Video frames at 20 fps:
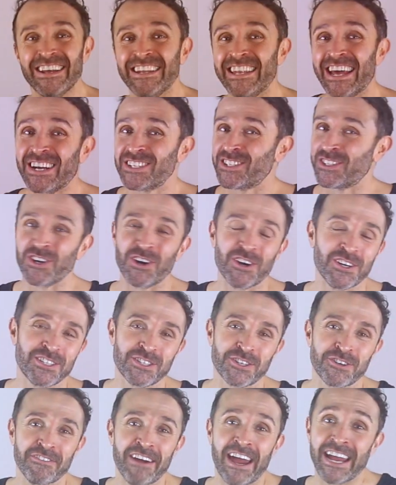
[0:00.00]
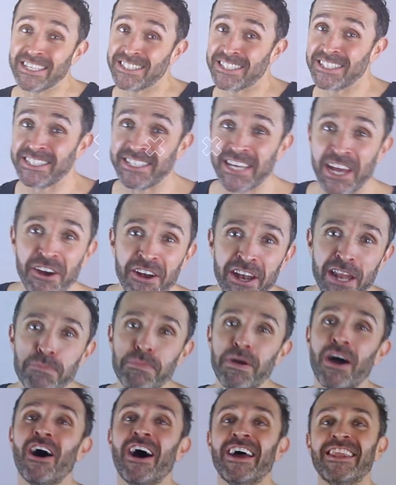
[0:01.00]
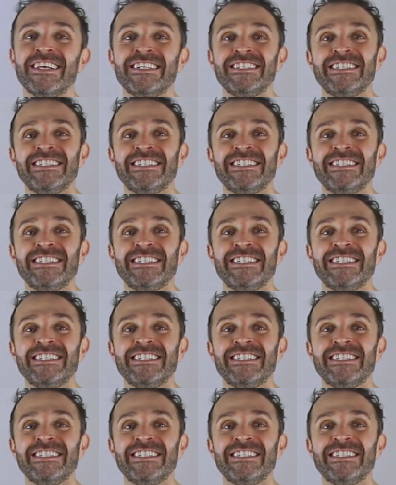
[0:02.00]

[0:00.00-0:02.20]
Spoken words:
Now sure, it's great to tear it up behind the